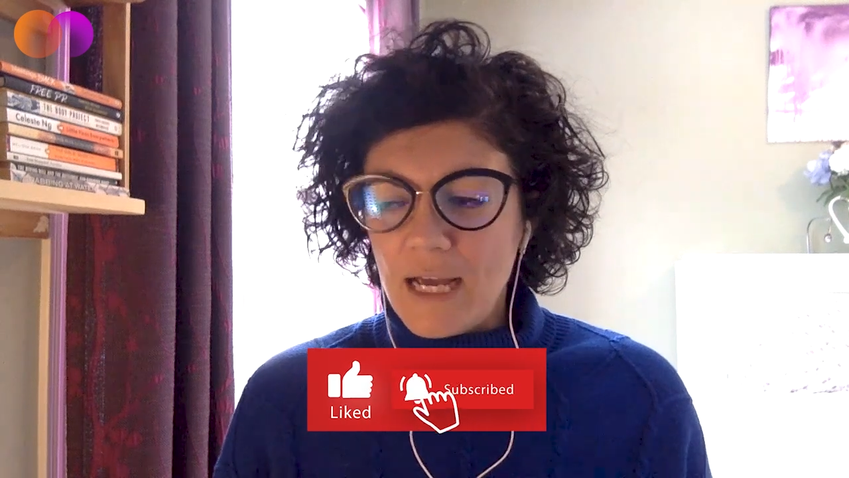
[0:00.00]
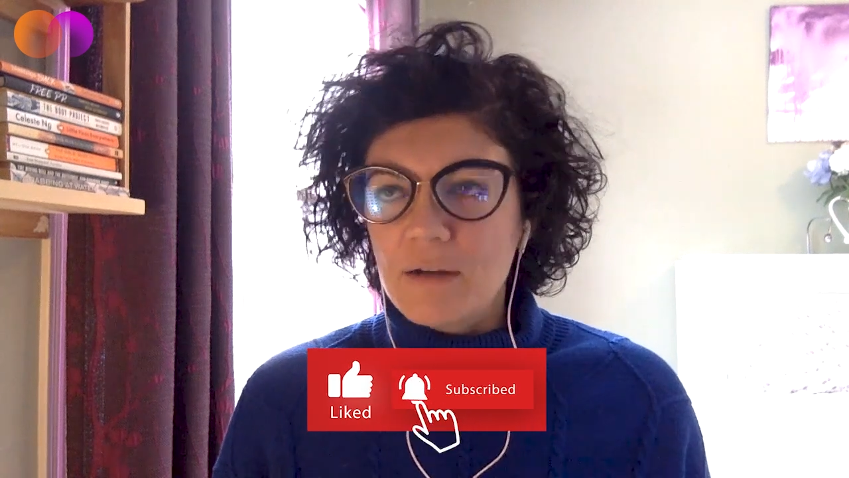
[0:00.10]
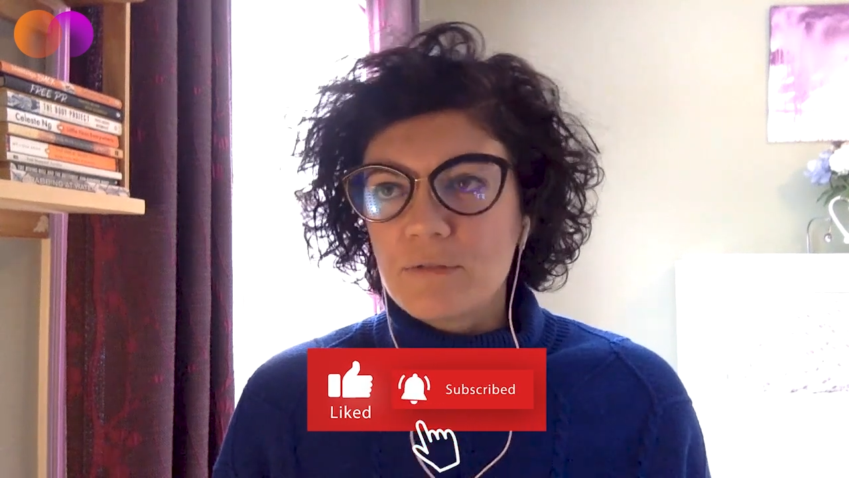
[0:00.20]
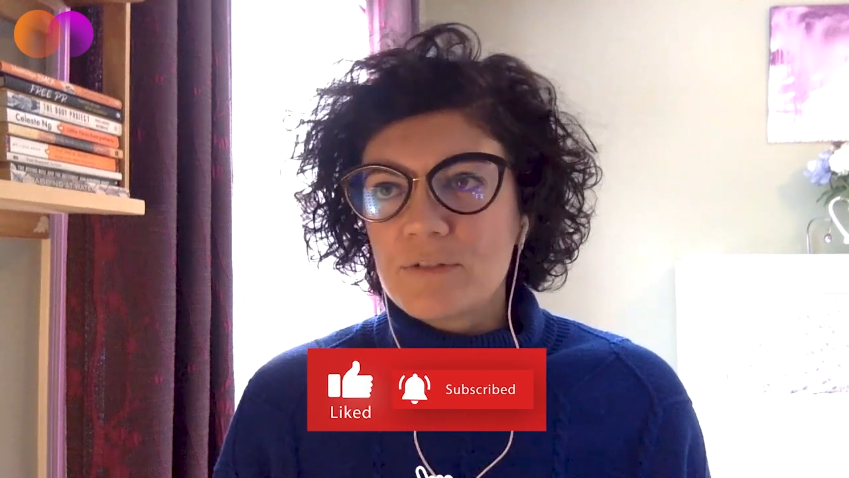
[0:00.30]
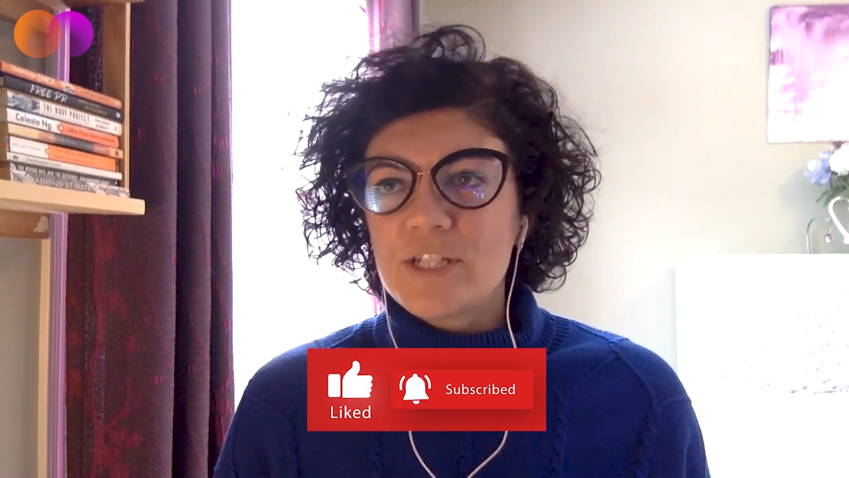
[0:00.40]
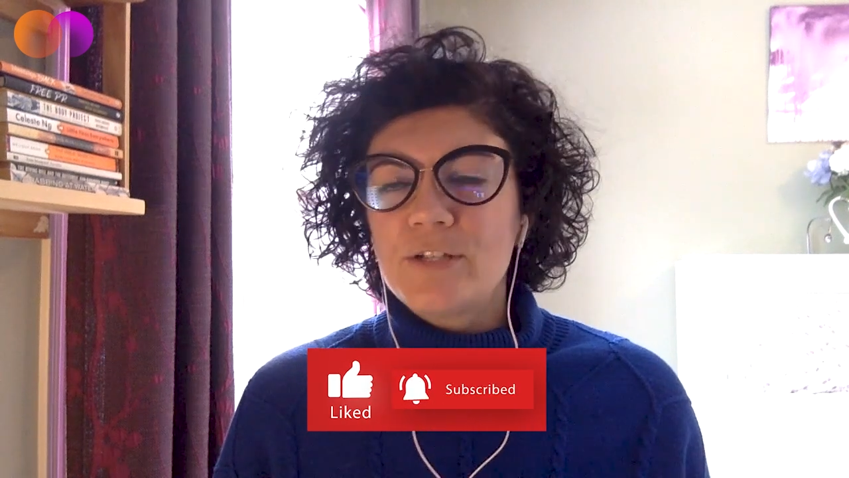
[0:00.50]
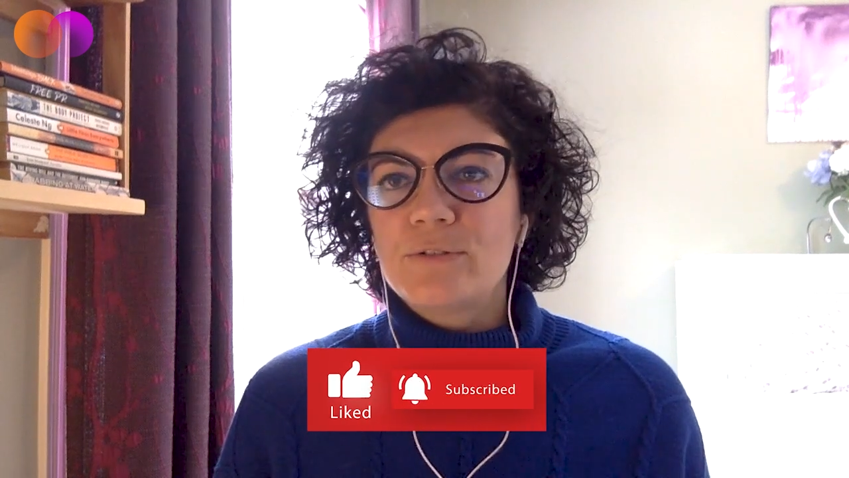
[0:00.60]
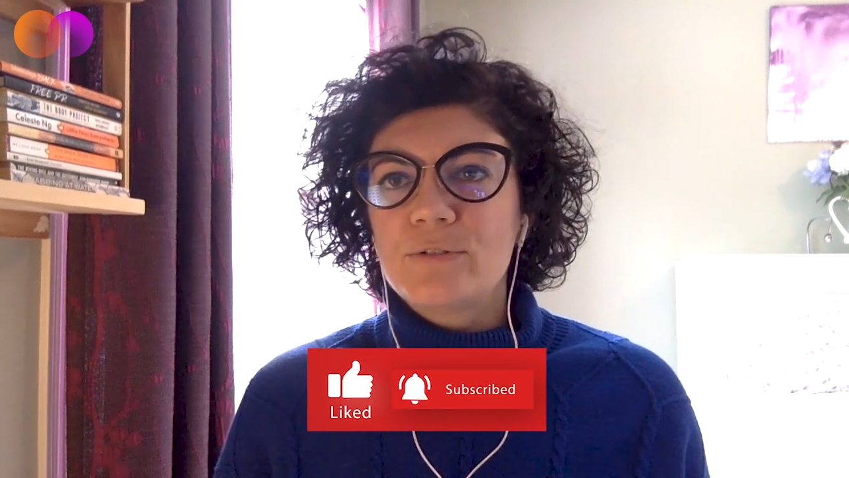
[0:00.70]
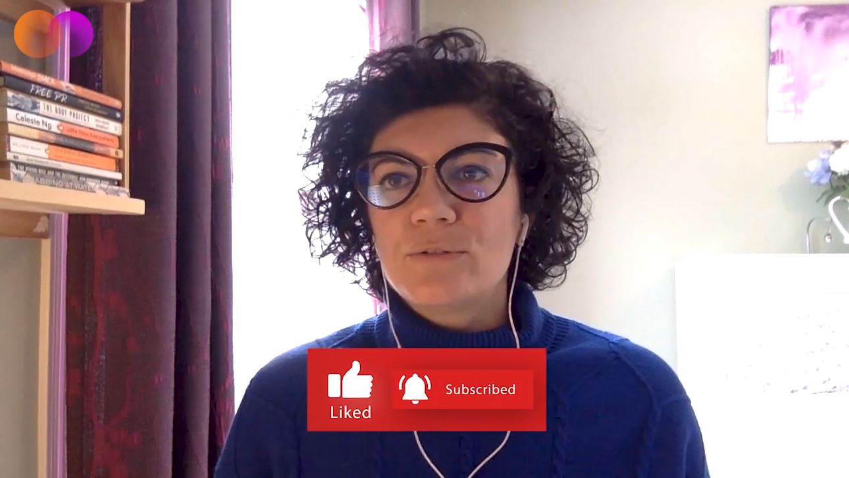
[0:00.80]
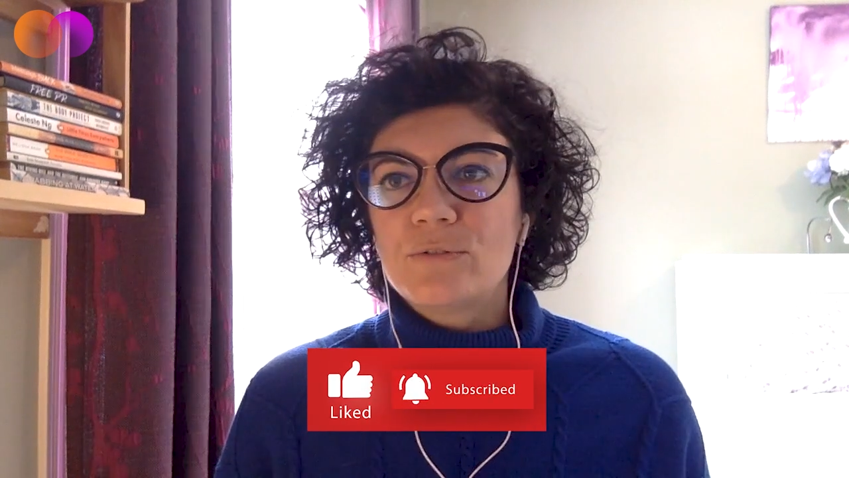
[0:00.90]
how
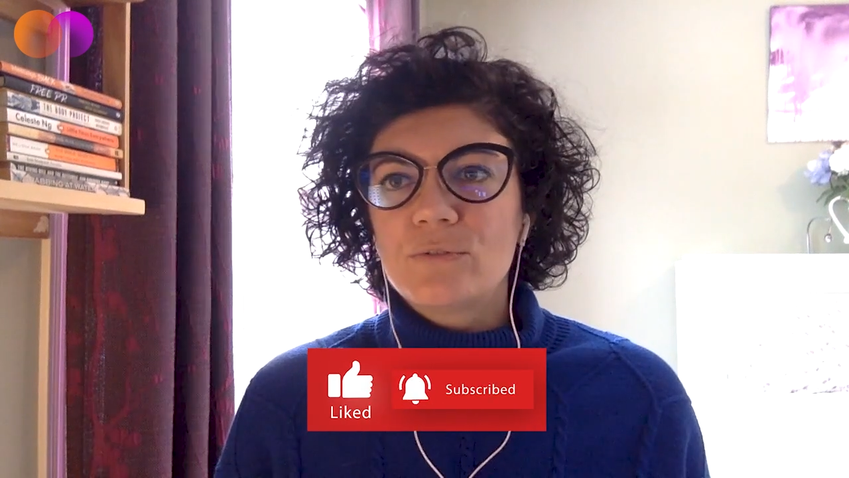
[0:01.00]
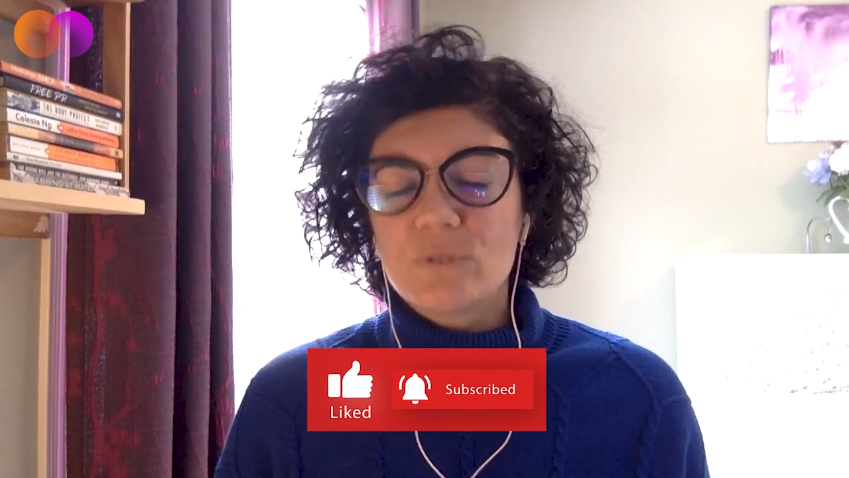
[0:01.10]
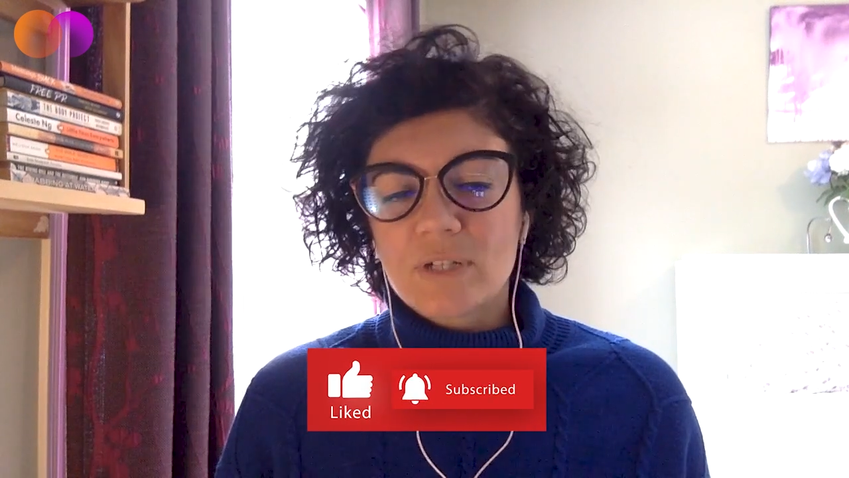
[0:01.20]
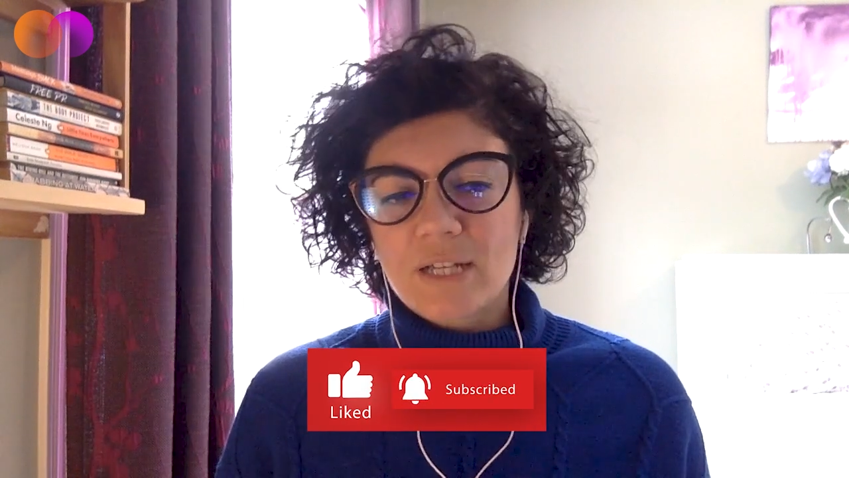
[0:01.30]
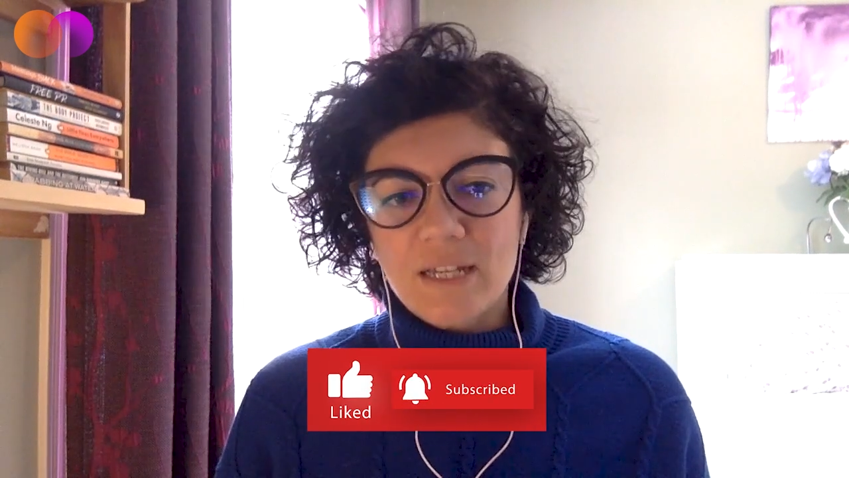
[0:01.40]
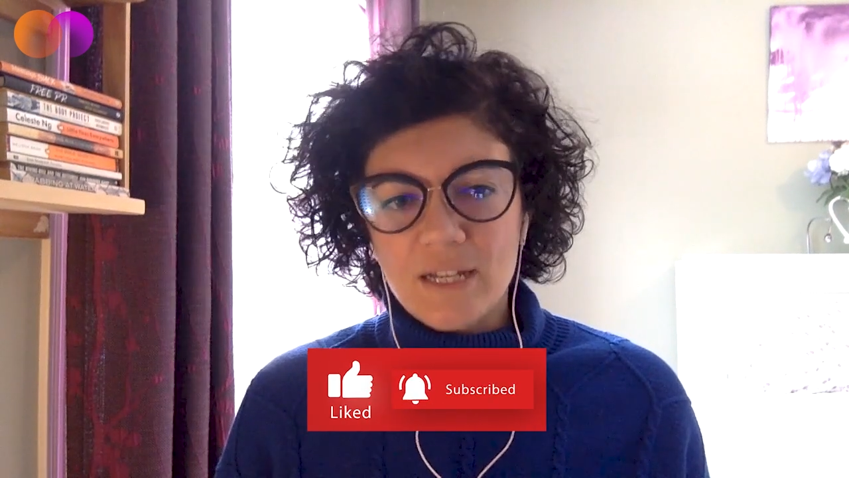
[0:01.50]
to